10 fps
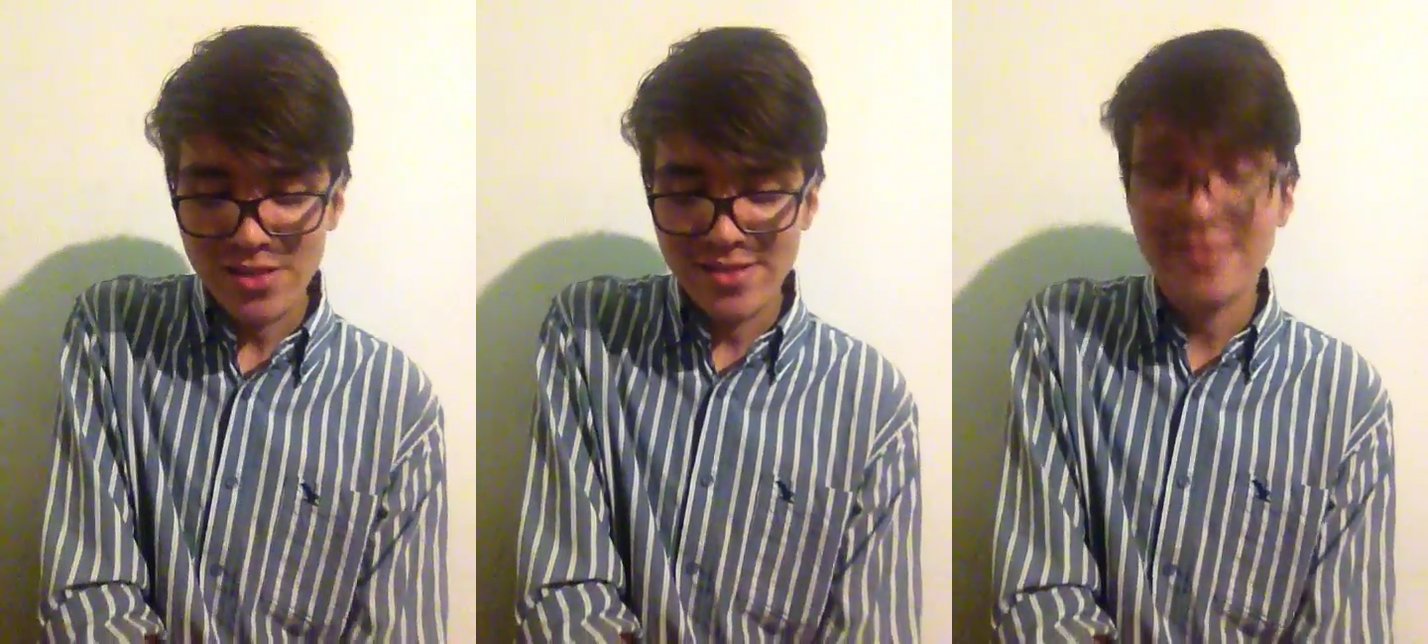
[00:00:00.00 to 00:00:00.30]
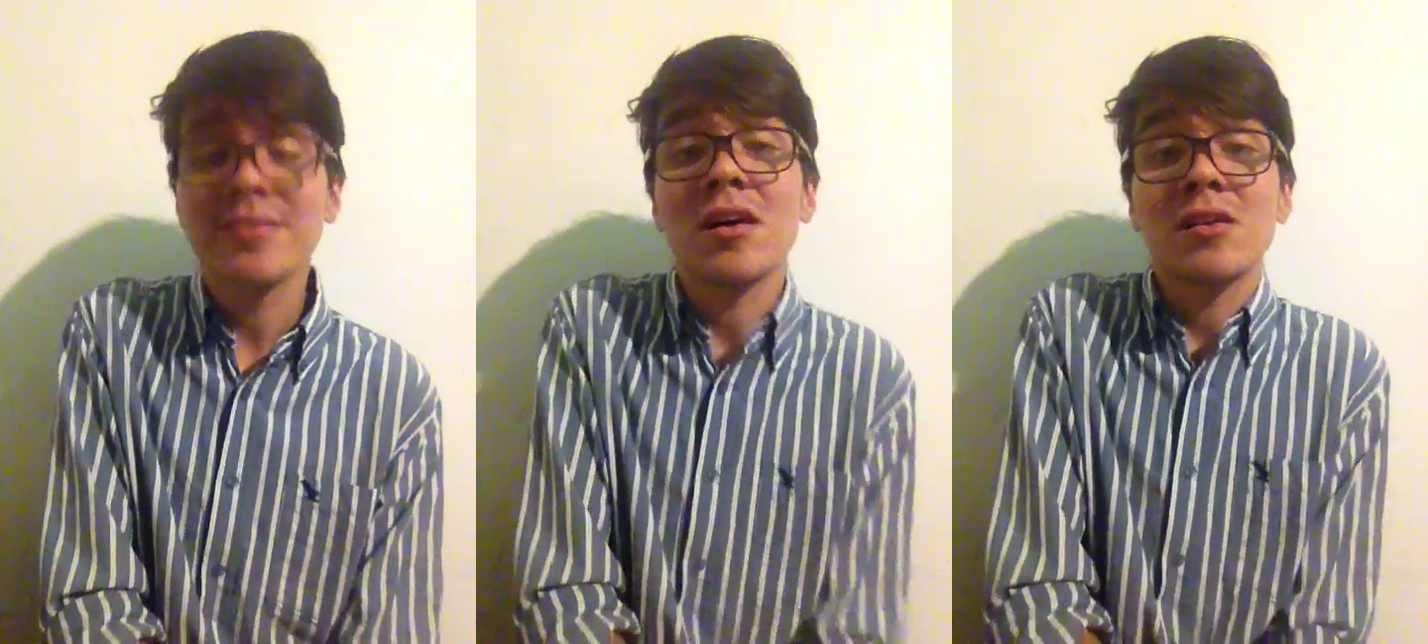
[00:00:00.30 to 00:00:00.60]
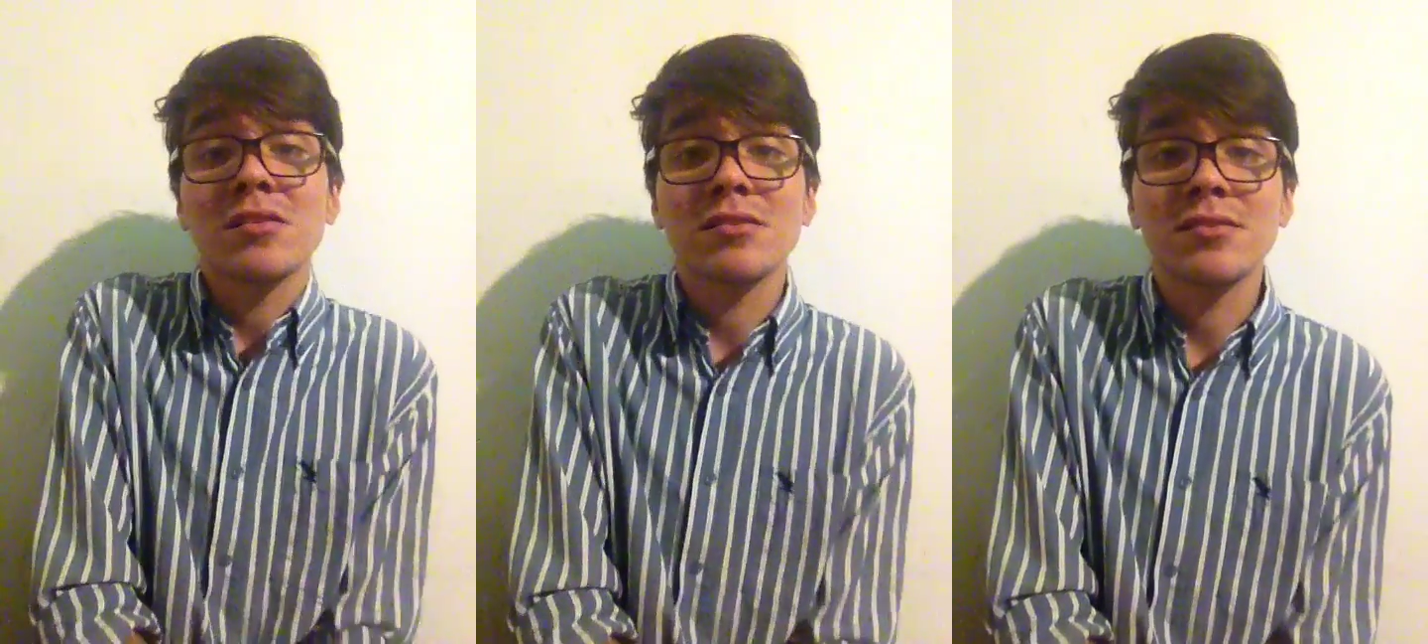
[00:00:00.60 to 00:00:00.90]

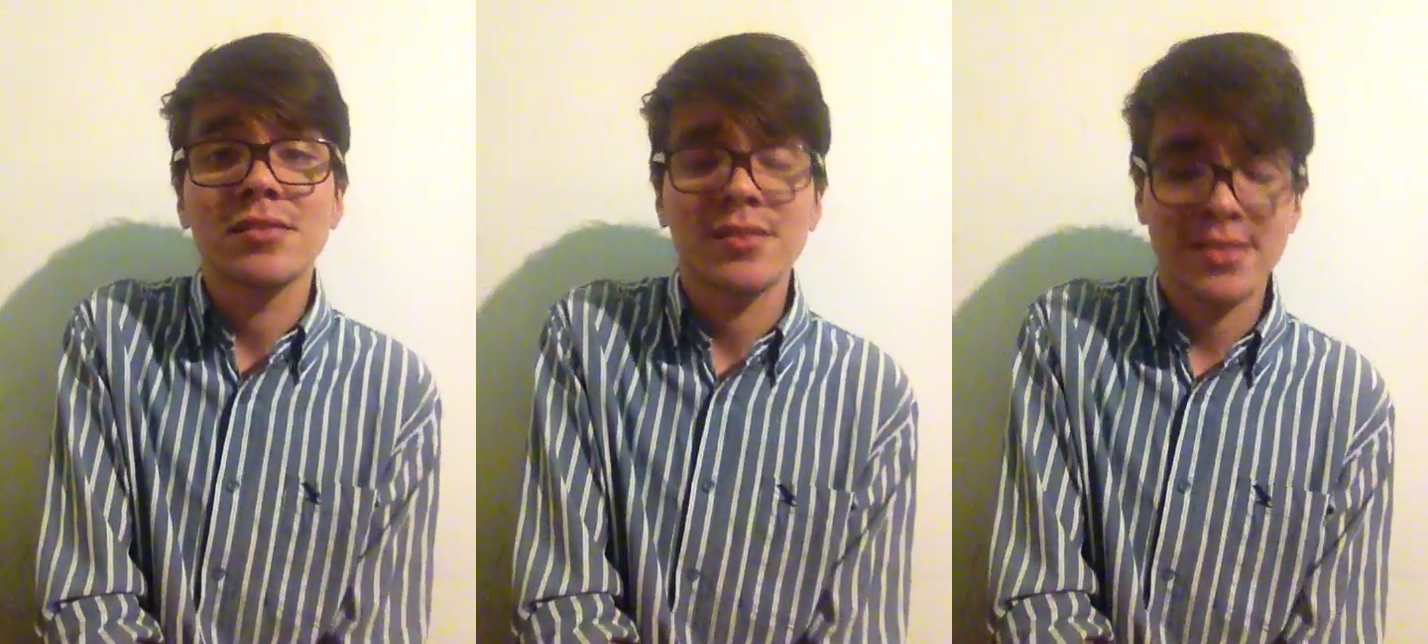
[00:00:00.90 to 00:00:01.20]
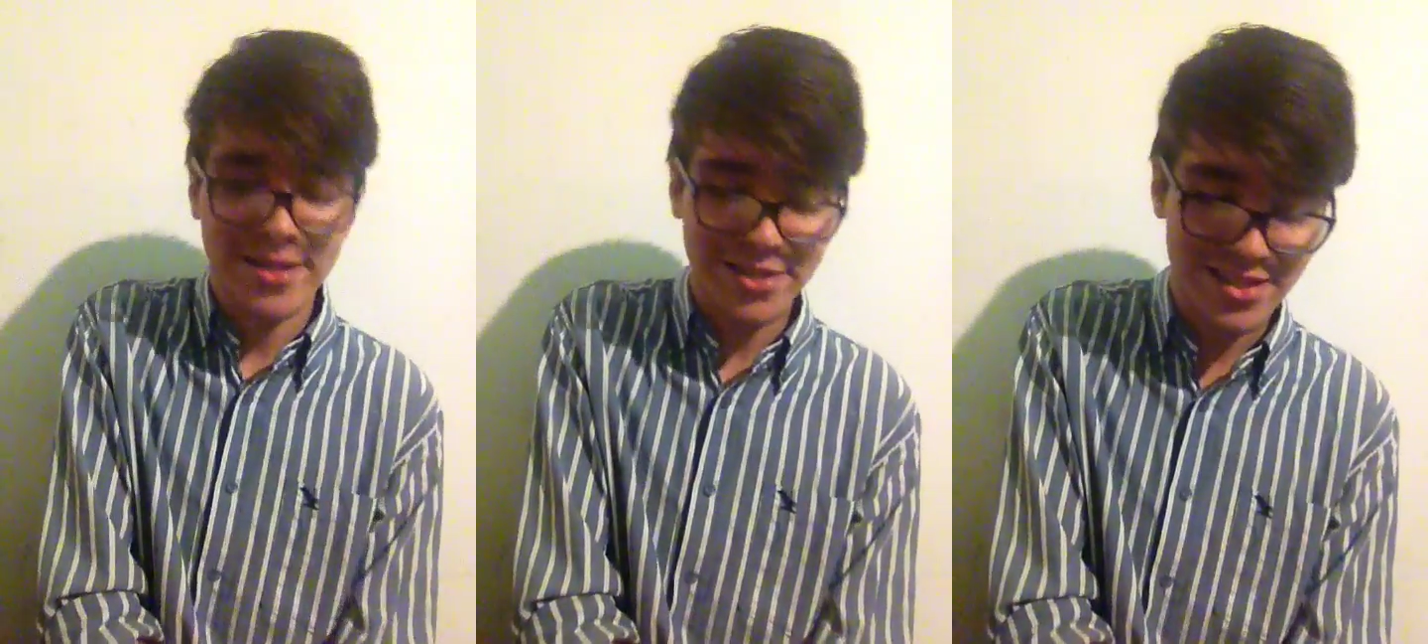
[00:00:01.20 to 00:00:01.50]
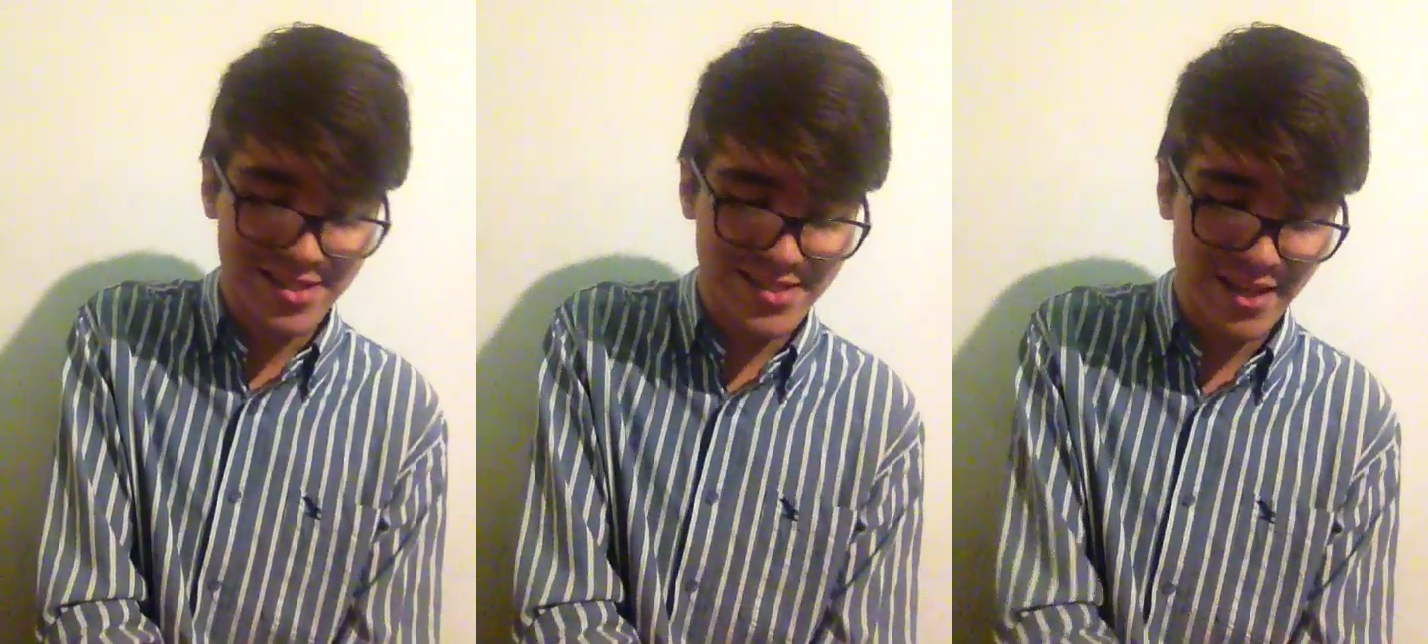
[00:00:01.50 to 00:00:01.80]
stars that
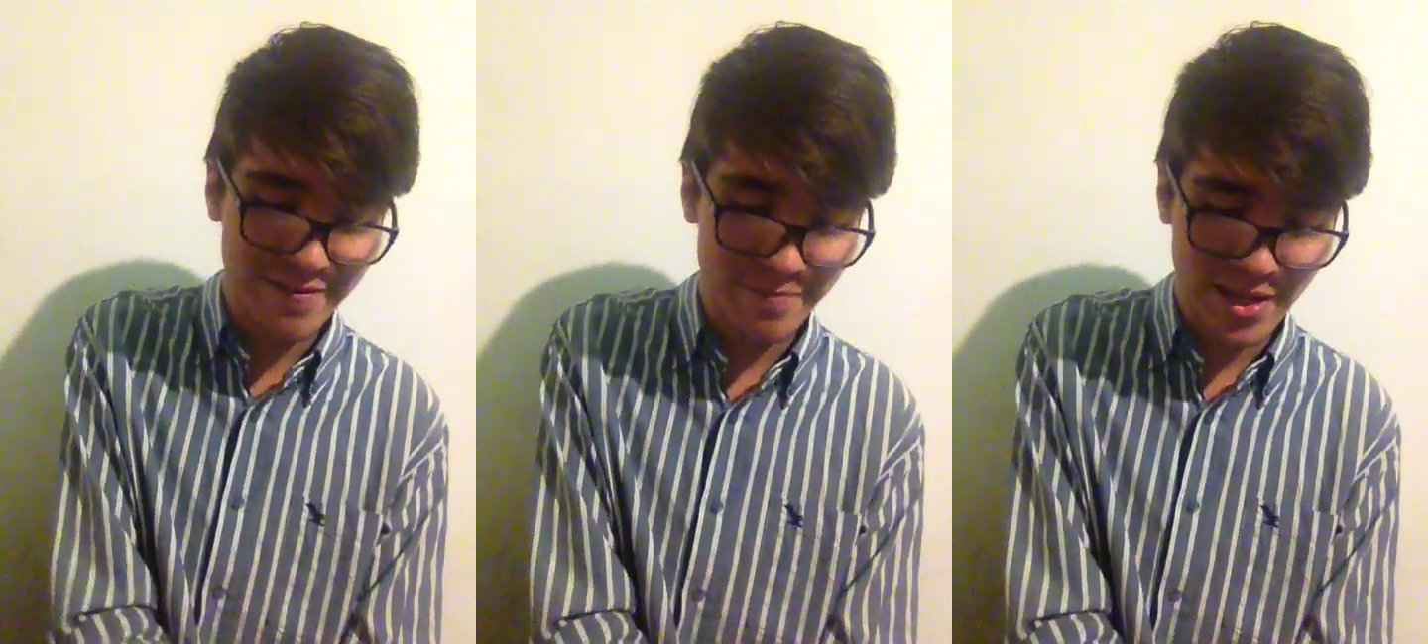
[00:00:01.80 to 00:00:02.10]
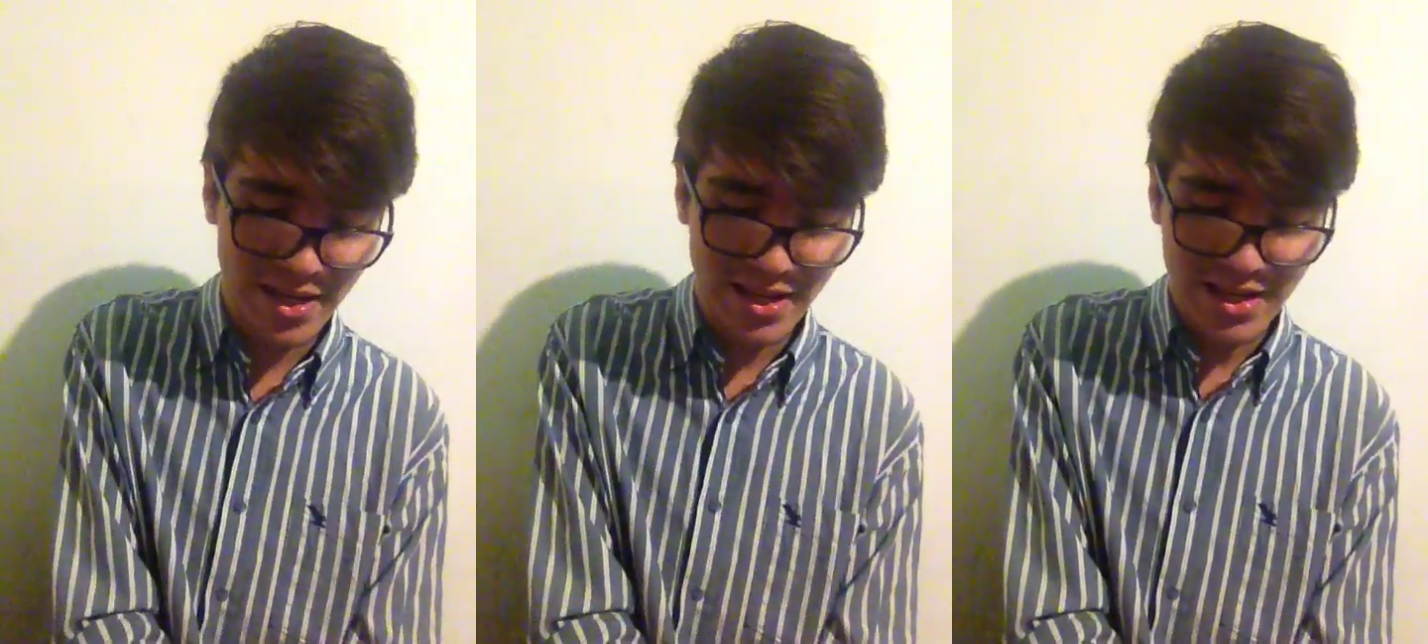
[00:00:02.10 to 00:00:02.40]
couldn't save me